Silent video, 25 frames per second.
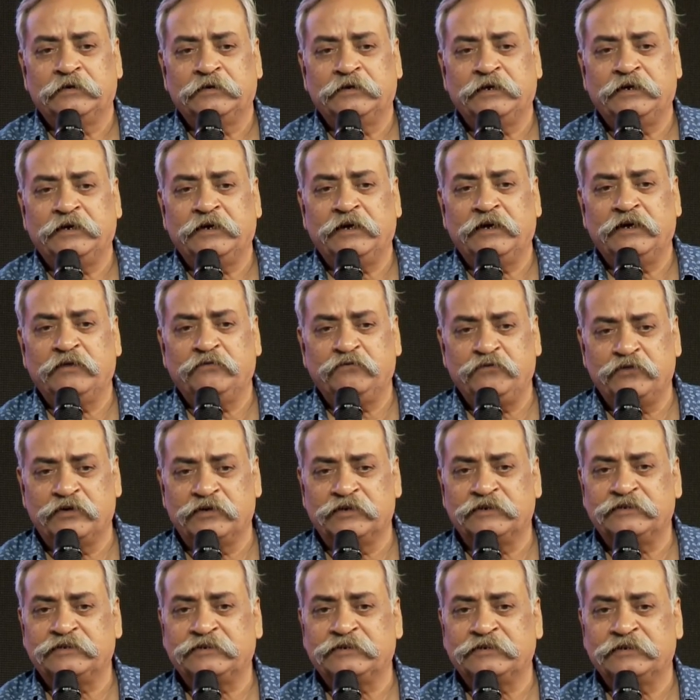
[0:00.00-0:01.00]
their
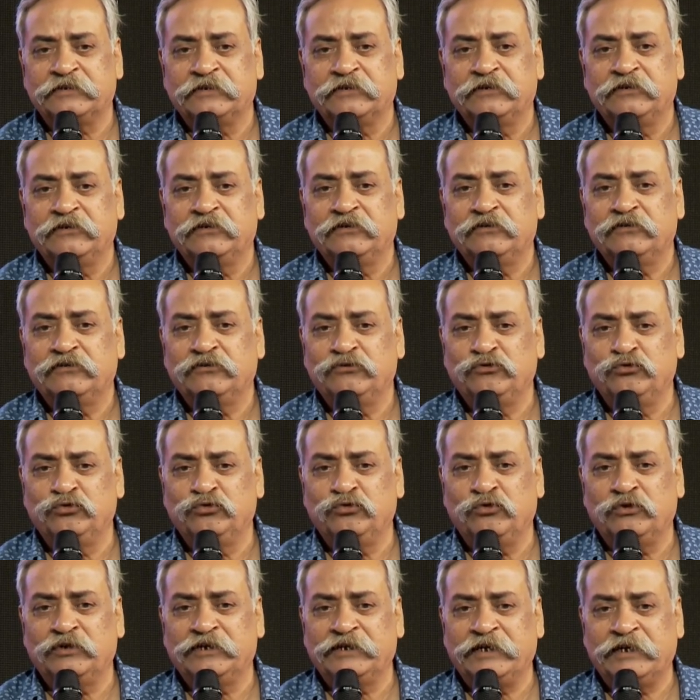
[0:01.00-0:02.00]
efforts
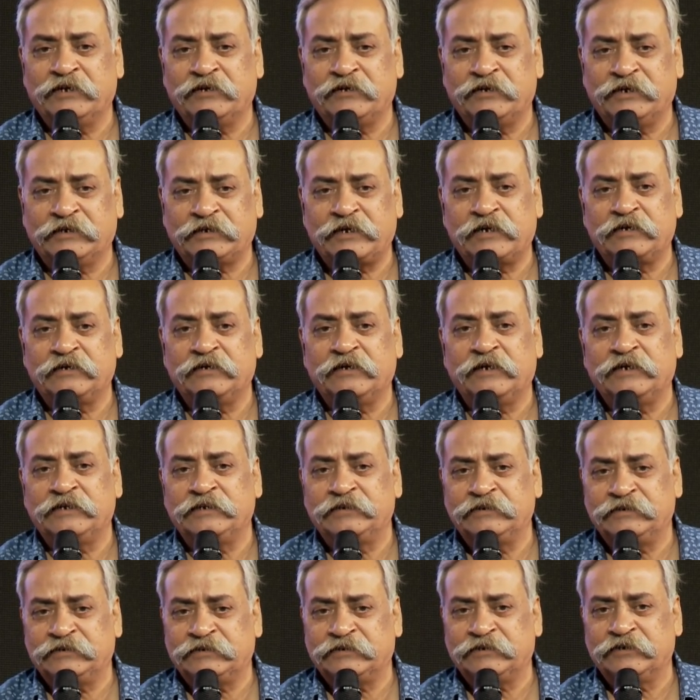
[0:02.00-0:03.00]
do not get
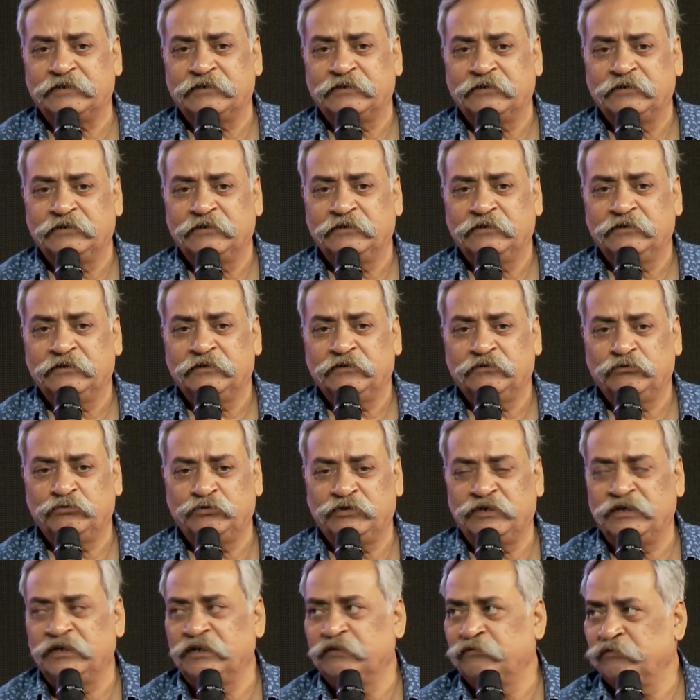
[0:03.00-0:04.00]
recognized
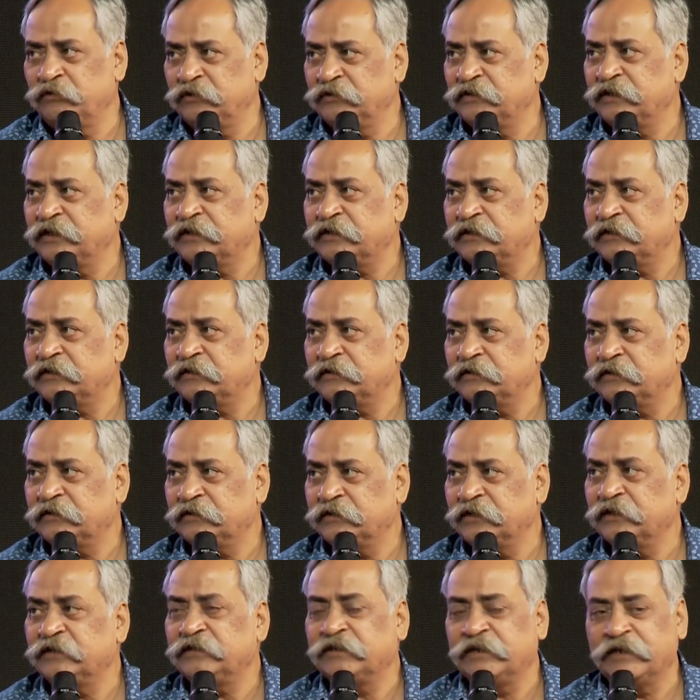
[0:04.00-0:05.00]
to the level that
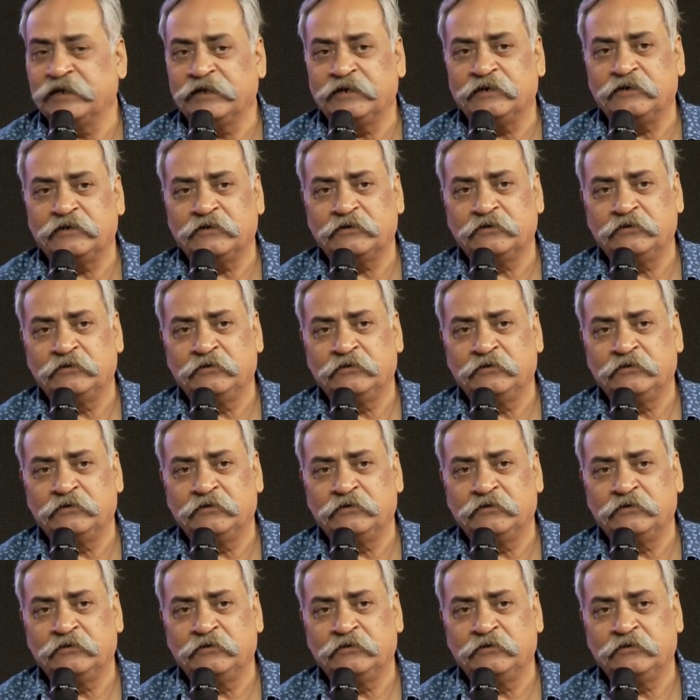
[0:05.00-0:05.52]
they think